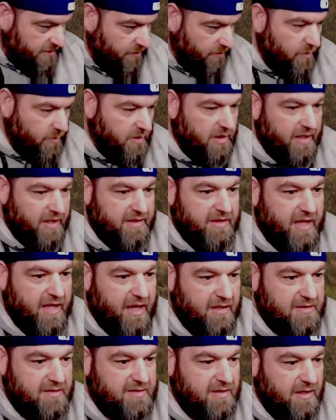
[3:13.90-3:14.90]
let
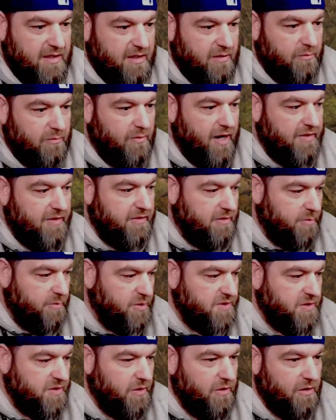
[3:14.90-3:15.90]
that Wrath of the
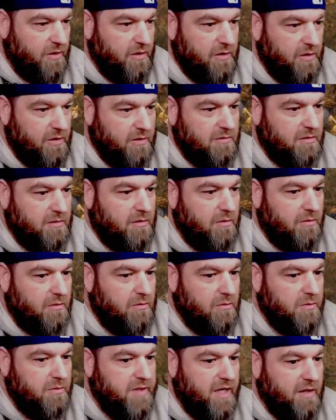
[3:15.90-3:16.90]
Berserker
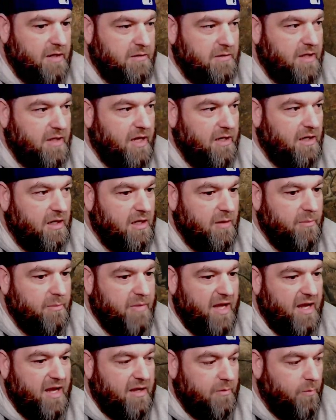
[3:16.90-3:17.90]
cool down, kind of come
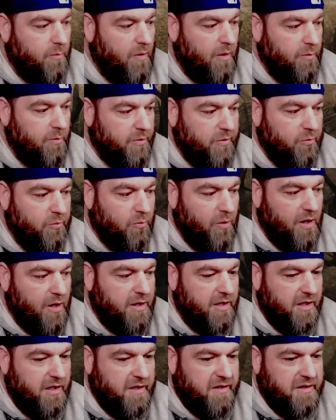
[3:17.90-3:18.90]
back while we
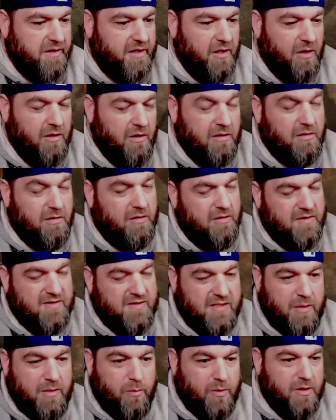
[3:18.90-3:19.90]
run in here. You can
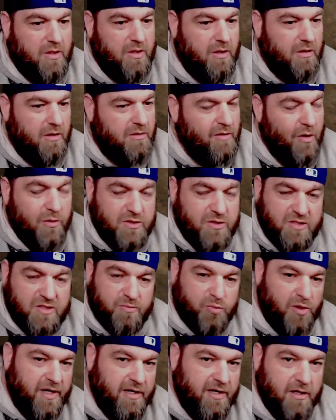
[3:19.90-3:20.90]
see we're no
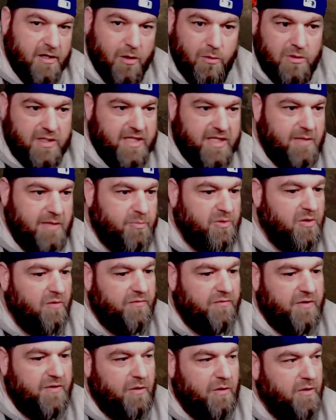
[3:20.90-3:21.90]
sprint, no leap, no
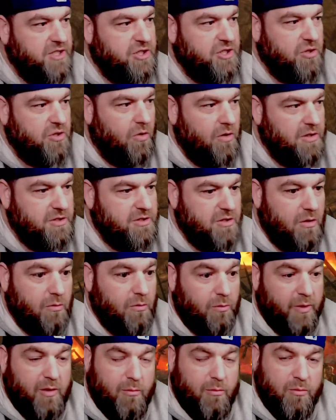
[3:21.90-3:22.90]
furious charge, no
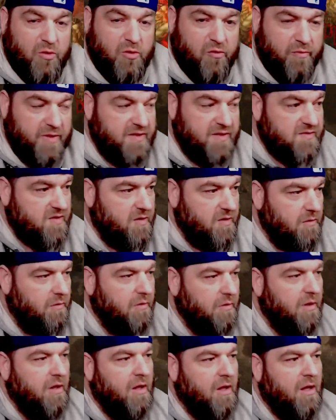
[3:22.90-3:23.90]
real movement skill
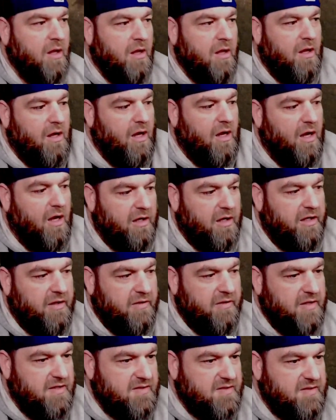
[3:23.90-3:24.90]

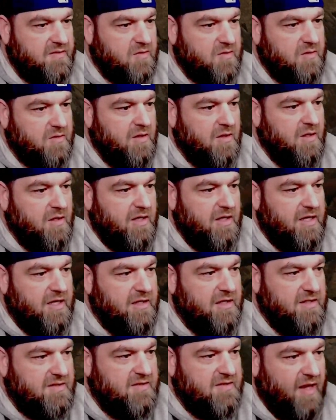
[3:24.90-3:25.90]
in this
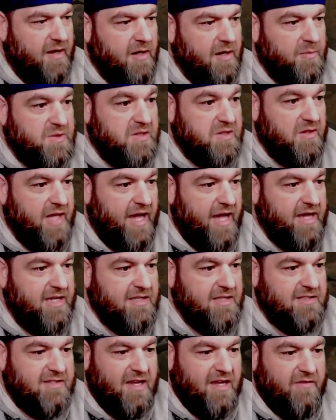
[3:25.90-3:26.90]
setup. So that
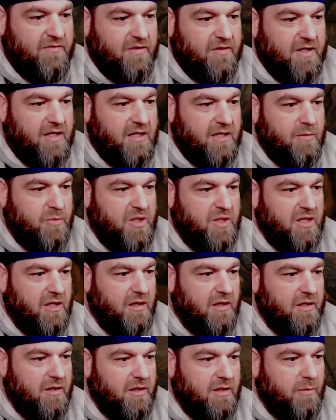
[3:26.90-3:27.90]
is definitely going to be a
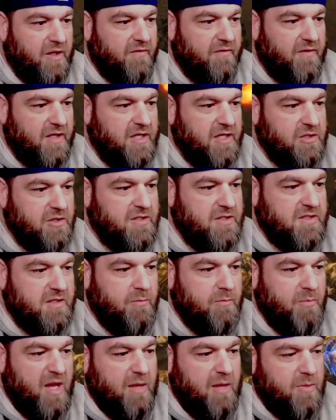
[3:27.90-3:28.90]
little bit of a hindrance. You
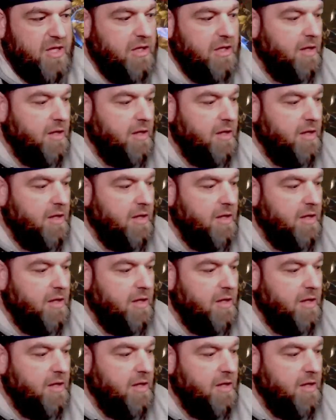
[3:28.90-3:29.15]
maybe